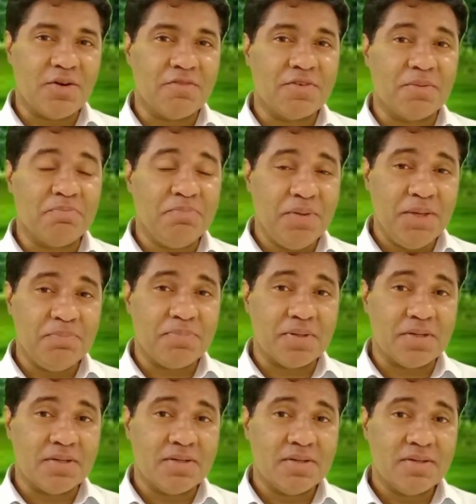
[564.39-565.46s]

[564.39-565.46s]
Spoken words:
of the people